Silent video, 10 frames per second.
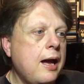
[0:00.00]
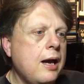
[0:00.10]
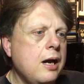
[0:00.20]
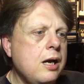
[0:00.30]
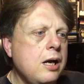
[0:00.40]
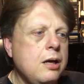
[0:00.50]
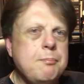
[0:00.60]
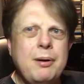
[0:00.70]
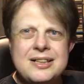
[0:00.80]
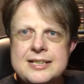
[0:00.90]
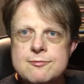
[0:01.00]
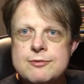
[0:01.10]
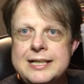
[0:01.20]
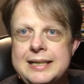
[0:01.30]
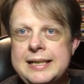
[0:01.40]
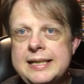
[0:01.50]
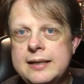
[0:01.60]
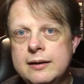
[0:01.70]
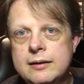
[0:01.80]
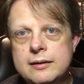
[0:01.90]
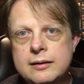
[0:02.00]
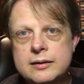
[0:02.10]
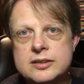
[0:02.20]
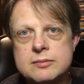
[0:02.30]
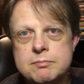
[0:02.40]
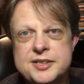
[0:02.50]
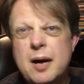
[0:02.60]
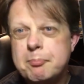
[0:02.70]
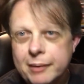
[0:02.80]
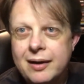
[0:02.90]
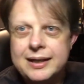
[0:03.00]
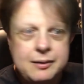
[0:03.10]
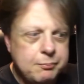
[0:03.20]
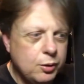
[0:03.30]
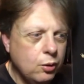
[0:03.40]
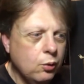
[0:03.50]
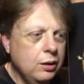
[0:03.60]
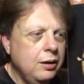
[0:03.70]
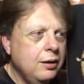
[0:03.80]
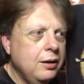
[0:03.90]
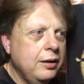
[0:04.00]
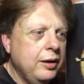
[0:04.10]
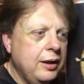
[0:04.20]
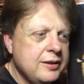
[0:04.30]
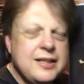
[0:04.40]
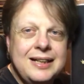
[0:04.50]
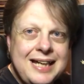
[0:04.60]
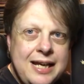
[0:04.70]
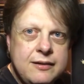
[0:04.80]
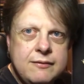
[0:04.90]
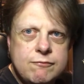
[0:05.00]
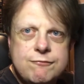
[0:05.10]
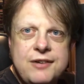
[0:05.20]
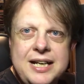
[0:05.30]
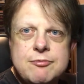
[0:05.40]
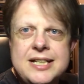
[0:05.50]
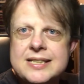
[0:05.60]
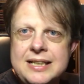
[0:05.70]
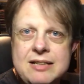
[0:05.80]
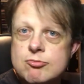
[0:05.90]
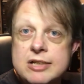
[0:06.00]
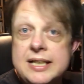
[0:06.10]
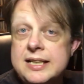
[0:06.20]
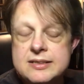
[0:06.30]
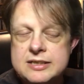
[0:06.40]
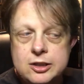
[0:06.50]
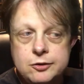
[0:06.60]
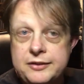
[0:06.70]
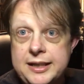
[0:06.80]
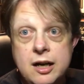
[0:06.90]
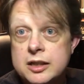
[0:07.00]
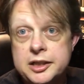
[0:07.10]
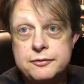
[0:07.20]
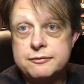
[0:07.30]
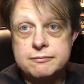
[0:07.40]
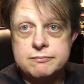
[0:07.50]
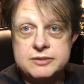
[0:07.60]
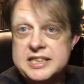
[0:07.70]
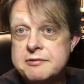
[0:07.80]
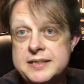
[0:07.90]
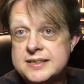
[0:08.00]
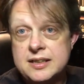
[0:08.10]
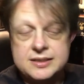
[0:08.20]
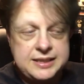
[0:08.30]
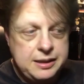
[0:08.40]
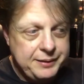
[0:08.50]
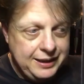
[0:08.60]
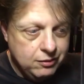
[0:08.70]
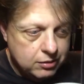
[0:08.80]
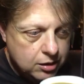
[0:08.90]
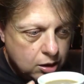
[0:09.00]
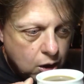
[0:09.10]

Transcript: But I didn't really start buying Paul until, again, fairly recently, really, till the archive series started coming out.